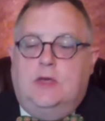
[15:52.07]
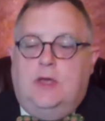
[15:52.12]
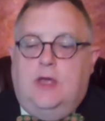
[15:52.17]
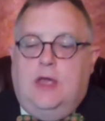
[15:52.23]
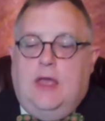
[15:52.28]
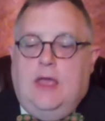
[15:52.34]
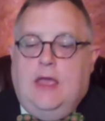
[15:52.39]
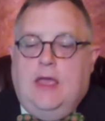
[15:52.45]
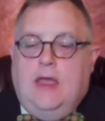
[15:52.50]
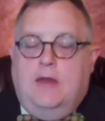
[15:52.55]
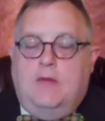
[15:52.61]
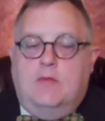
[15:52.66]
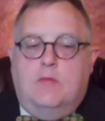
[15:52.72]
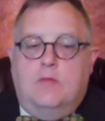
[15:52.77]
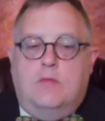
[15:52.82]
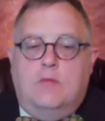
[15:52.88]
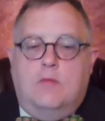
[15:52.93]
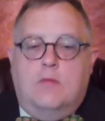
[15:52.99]

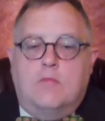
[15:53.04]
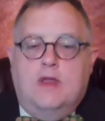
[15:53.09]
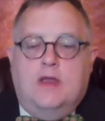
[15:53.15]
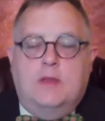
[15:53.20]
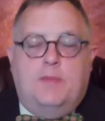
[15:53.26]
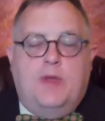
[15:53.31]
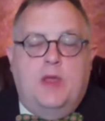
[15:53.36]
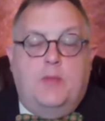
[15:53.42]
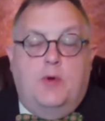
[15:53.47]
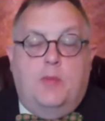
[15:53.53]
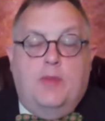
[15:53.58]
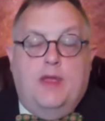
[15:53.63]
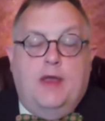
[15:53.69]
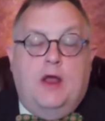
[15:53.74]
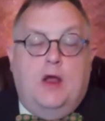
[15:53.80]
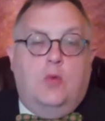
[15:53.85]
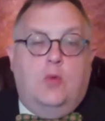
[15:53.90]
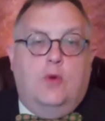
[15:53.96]
And many people may
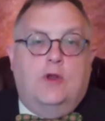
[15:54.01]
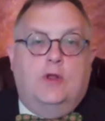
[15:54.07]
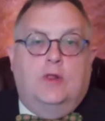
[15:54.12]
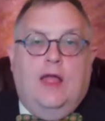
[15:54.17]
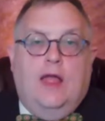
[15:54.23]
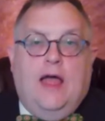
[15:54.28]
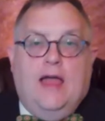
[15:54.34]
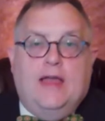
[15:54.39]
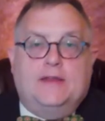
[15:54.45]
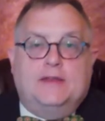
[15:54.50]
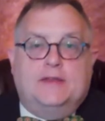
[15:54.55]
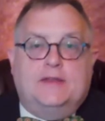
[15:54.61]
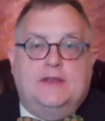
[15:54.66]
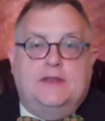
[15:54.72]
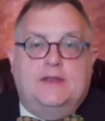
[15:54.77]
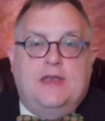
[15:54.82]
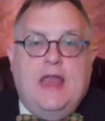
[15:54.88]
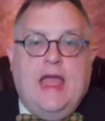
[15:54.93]
not realize
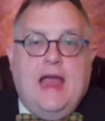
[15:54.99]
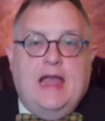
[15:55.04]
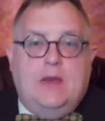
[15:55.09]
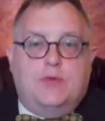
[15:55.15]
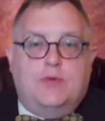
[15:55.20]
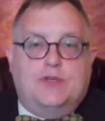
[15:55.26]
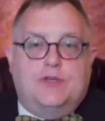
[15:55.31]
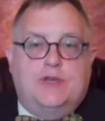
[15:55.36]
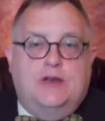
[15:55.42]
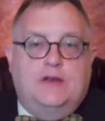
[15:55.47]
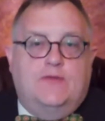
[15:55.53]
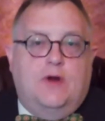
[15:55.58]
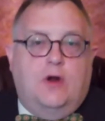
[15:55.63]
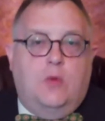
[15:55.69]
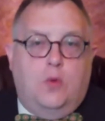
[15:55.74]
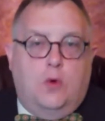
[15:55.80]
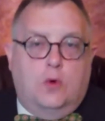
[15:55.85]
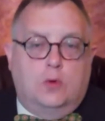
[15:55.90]
that 90% of
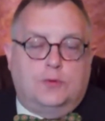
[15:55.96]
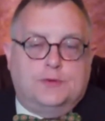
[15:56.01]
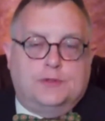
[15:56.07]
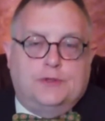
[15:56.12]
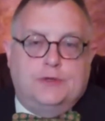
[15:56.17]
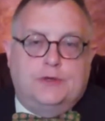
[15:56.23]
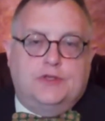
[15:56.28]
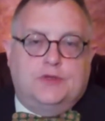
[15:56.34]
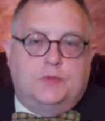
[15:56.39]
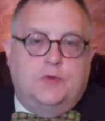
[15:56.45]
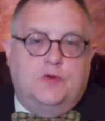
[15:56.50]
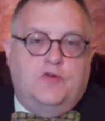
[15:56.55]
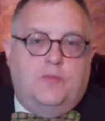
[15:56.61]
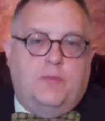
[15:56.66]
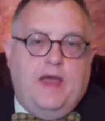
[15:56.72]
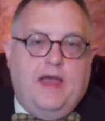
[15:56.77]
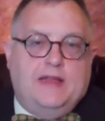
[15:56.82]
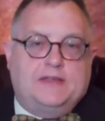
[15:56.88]
our world's goods
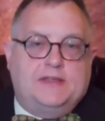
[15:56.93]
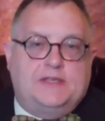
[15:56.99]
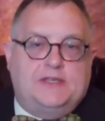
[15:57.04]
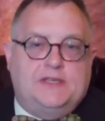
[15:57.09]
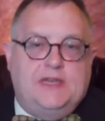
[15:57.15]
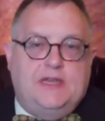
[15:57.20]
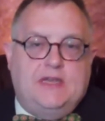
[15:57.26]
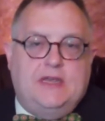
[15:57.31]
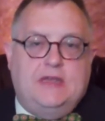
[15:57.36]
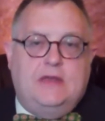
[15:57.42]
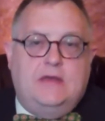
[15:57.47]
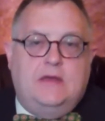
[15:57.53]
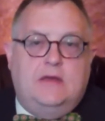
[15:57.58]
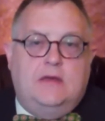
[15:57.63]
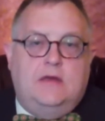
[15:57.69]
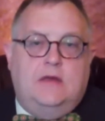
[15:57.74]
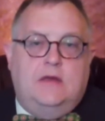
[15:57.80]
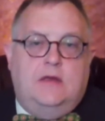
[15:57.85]
move by sea,
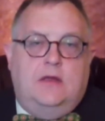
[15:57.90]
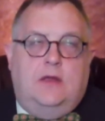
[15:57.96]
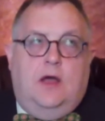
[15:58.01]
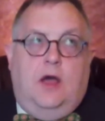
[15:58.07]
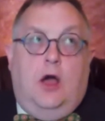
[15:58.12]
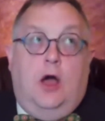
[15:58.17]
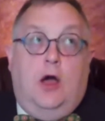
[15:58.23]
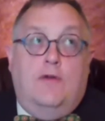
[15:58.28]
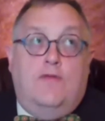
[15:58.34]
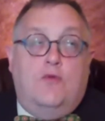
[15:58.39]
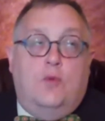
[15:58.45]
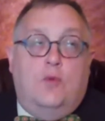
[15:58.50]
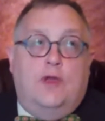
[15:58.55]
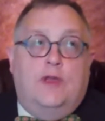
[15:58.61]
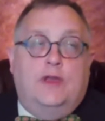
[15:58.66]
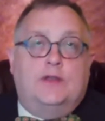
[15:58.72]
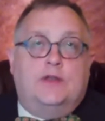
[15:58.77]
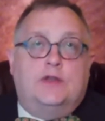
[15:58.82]
of
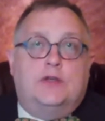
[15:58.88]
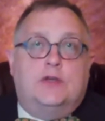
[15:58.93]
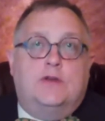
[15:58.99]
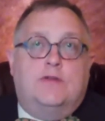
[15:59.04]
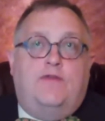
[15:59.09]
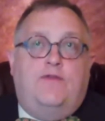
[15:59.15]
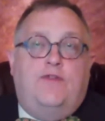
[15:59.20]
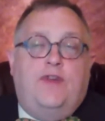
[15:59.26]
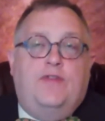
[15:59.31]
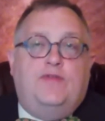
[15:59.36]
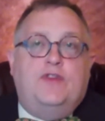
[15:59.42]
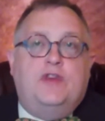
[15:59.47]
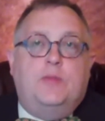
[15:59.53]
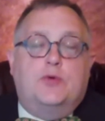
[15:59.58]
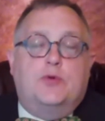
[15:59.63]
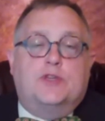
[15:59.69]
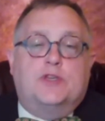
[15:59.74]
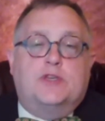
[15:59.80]
which
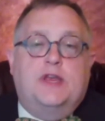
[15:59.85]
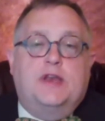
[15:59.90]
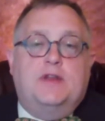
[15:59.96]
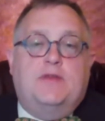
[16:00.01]
50% of